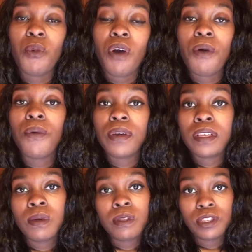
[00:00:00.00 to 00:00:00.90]
while
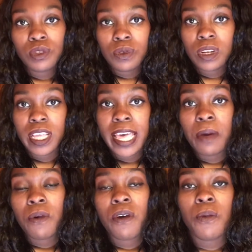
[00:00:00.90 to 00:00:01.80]
working with
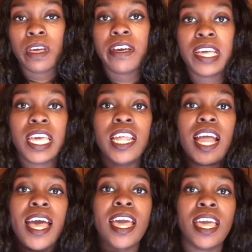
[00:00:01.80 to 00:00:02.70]
sodalite, while wearing
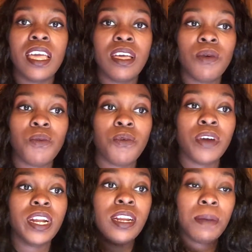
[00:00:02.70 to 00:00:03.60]
it, I
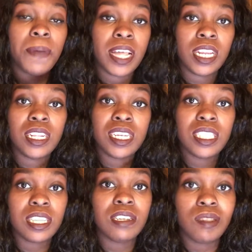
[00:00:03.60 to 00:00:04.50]
wore it in a pendant
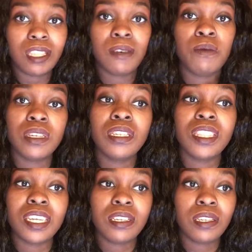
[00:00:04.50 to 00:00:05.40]
like this. It
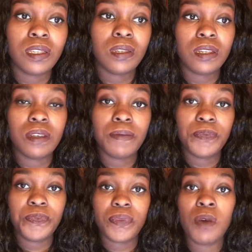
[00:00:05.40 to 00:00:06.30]
wasn't this
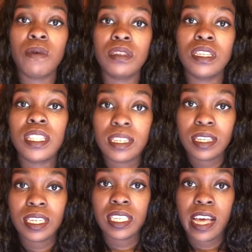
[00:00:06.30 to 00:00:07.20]

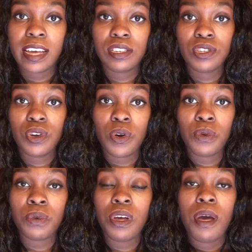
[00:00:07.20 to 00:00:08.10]
exact
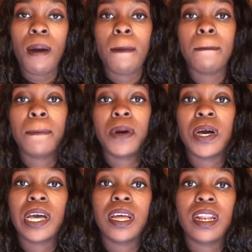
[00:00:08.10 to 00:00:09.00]
stone,
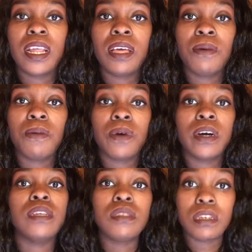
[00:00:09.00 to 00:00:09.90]
but it
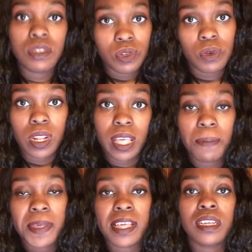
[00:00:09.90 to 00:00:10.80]
was a
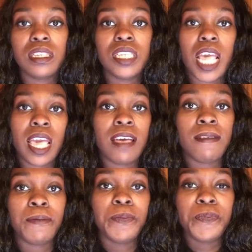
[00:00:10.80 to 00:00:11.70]
sodalite piece.
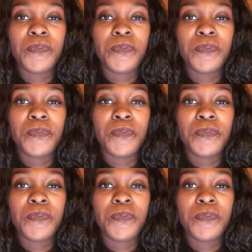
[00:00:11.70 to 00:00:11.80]
And